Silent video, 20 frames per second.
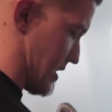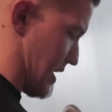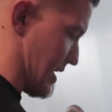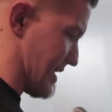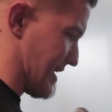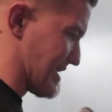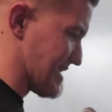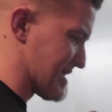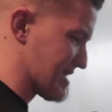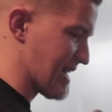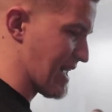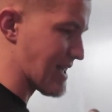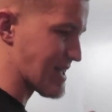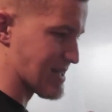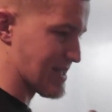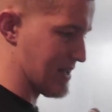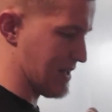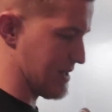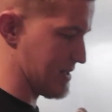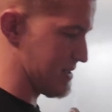and it's
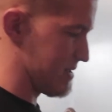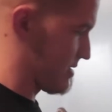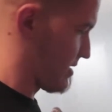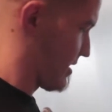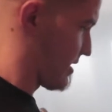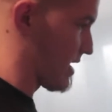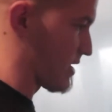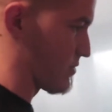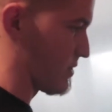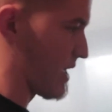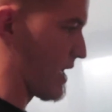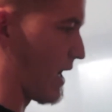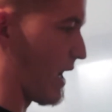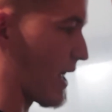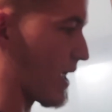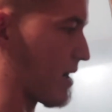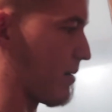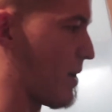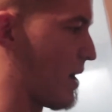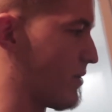tasteless, and that's what I
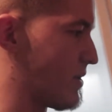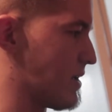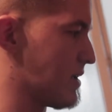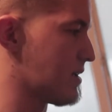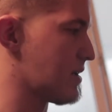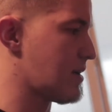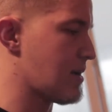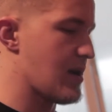like about it.